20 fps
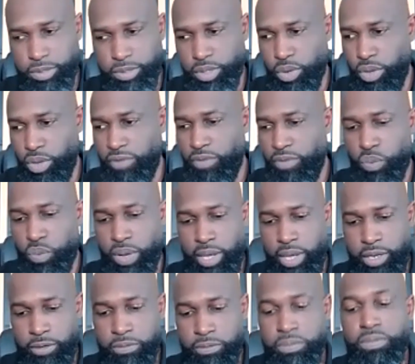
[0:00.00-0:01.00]
So even
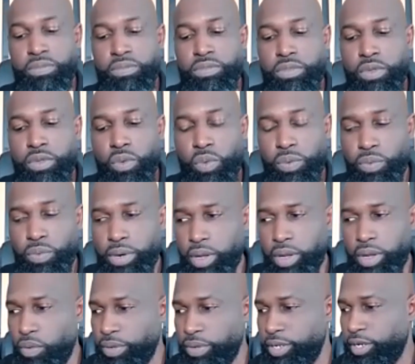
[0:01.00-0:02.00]
when we're
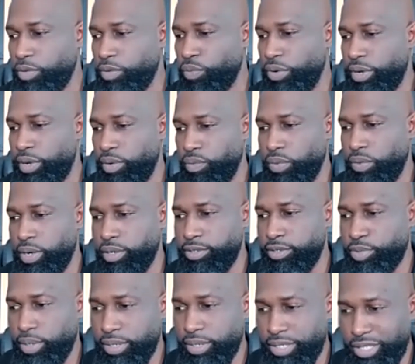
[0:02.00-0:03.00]
going in and we're
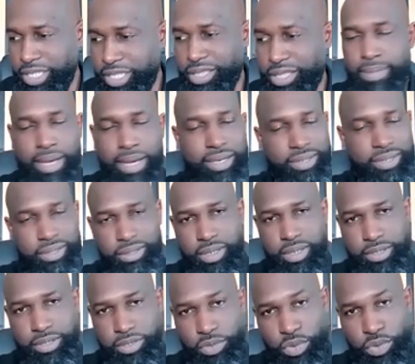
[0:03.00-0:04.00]
trying to seek them out
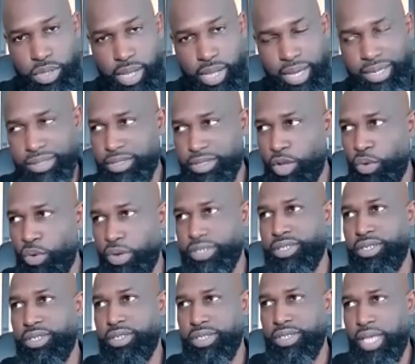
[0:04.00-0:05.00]
as a new client, the
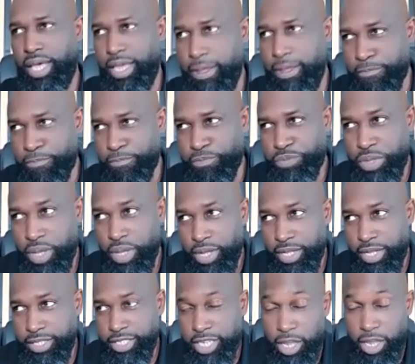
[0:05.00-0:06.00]
question is, hey,
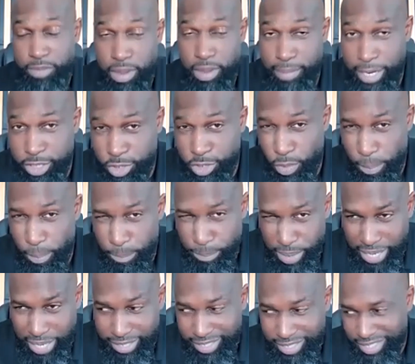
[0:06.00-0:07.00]
tell me about your
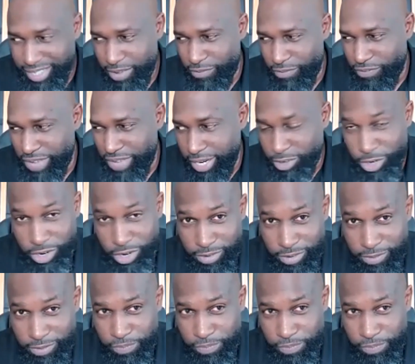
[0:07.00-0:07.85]
best vendor.